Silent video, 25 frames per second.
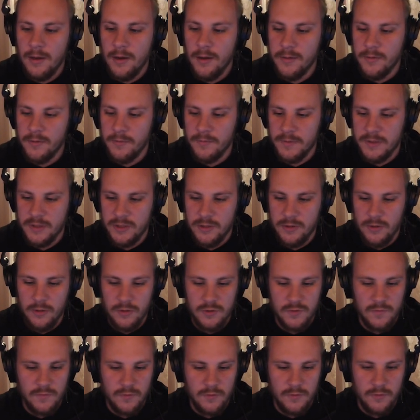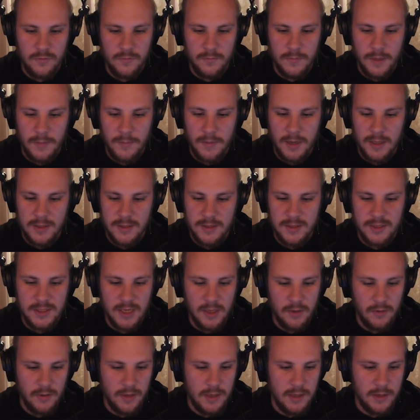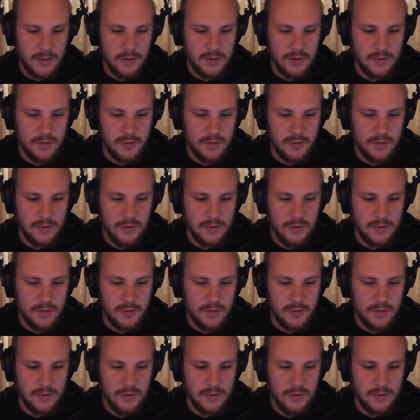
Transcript: It obviously goes through my master channel here,